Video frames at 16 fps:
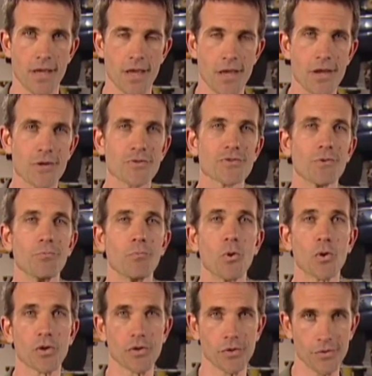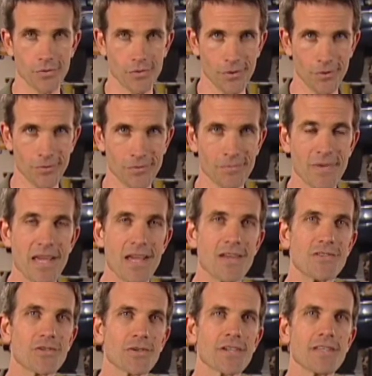Here's some more good news.
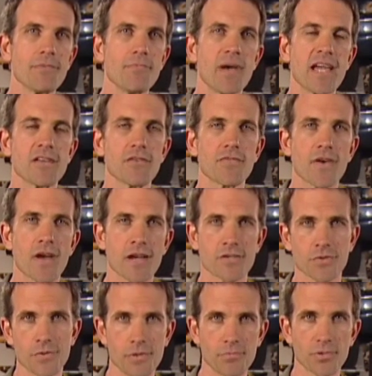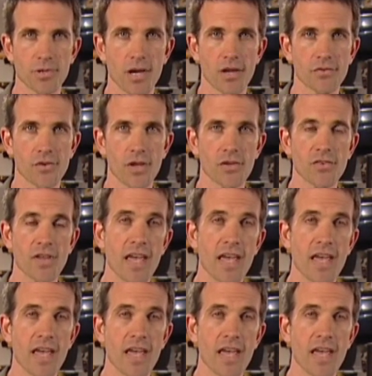During the manufacturing process,